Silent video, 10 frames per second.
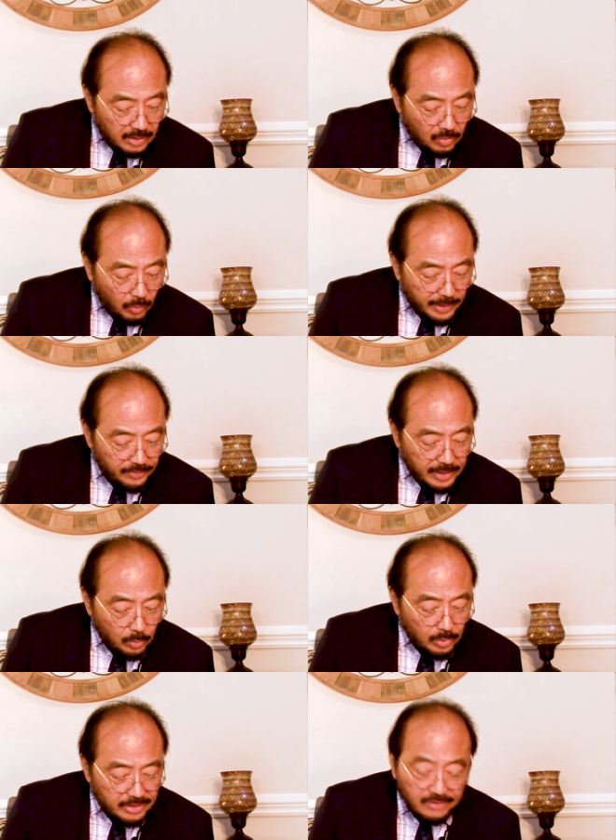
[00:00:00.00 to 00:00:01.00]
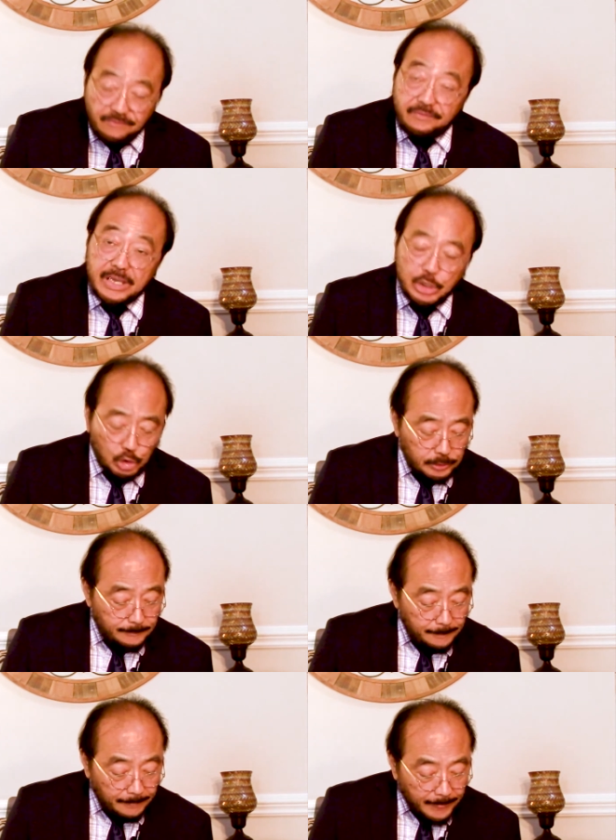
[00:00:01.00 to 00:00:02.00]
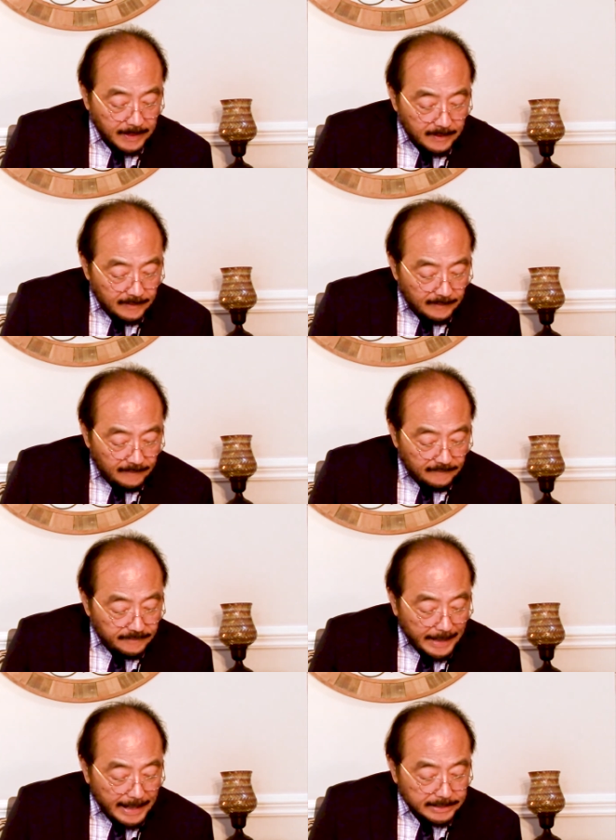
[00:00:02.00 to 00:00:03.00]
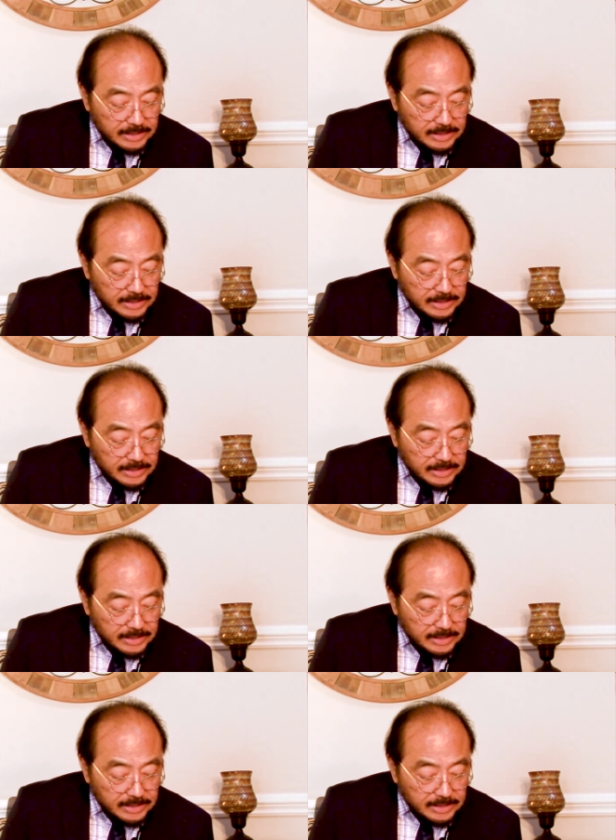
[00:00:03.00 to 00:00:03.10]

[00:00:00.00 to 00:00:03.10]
when they were in the field that